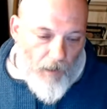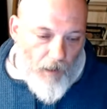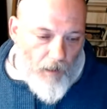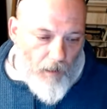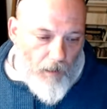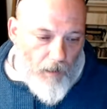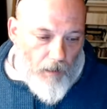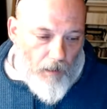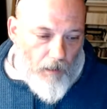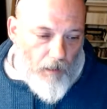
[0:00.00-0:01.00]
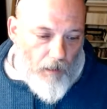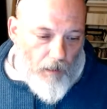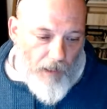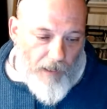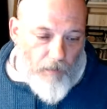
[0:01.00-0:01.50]
I
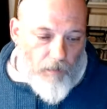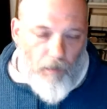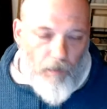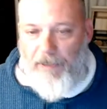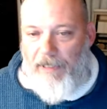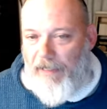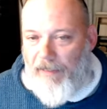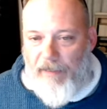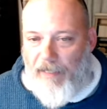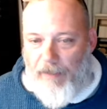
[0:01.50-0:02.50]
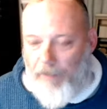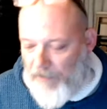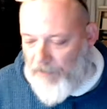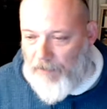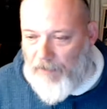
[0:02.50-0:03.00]
don't know what the end game
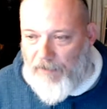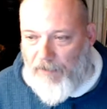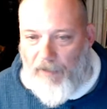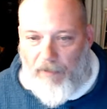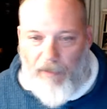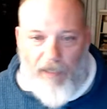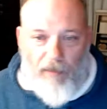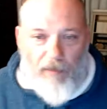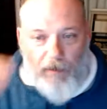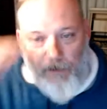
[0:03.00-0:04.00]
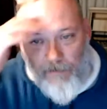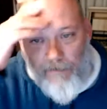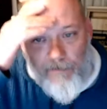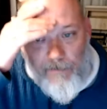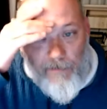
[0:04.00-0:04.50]
is with this. I don't know how
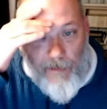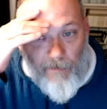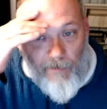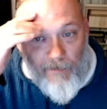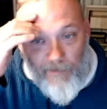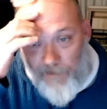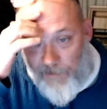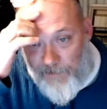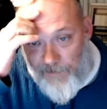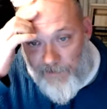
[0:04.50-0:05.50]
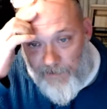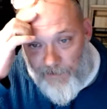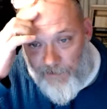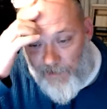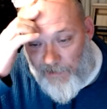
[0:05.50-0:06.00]
long this is
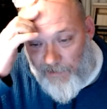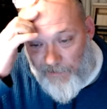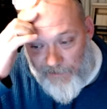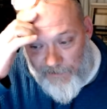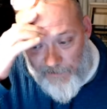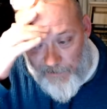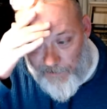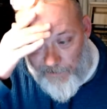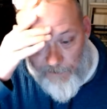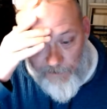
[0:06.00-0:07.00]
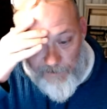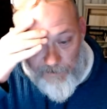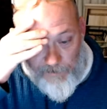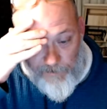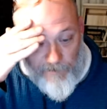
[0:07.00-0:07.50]
going to
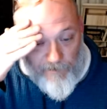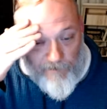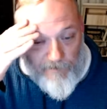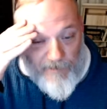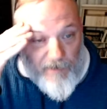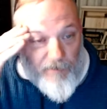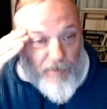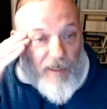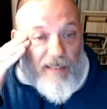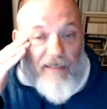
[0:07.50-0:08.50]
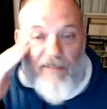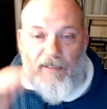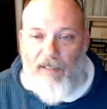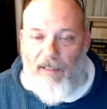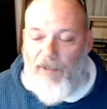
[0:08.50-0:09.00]
take
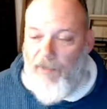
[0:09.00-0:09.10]
place.